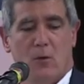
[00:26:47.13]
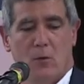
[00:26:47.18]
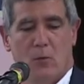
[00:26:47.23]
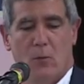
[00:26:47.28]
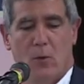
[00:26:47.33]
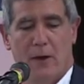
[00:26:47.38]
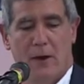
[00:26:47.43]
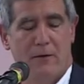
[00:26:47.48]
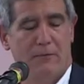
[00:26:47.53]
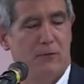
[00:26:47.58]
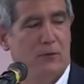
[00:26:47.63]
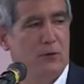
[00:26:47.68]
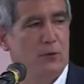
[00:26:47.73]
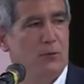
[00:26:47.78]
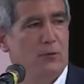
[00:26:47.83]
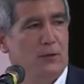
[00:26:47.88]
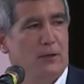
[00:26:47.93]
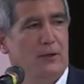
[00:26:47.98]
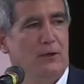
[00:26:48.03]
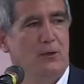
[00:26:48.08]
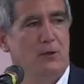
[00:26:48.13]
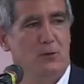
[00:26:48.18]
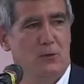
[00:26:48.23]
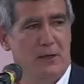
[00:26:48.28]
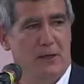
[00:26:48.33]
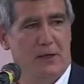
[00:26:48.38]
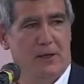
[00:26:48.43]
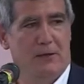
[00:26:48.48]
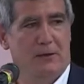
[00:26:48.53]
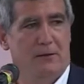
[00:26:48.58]
whatever you think you
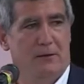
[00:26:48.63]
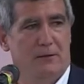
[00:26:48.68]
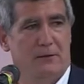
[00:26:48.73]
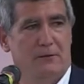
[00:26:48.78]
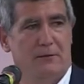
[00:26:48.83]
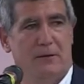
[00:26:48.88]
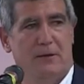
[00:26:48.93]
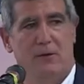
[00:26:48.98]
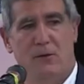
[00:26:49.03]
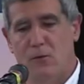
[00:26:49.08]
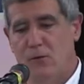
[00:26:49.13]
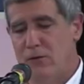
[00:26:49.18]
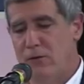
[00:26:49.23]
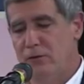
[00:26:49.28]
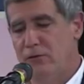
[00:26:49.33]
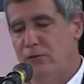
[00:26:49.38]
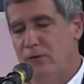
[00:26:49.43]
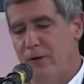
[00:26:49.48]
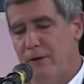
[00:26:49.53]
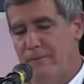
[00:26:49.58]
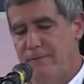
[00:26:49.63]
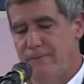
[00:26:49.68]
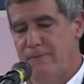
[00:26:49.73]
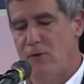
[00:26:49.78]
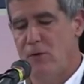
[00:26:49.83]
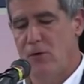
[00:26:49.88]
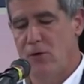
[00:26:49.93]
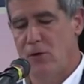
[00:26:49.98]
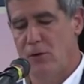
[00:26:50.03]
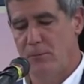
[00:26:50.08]
need in order to
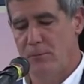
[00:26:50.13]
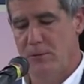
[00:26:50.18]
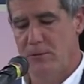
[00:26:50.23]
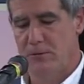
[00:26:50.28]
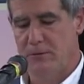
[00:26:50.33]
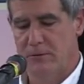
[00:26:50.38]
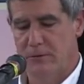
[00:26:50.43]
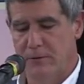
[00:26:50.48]
affirm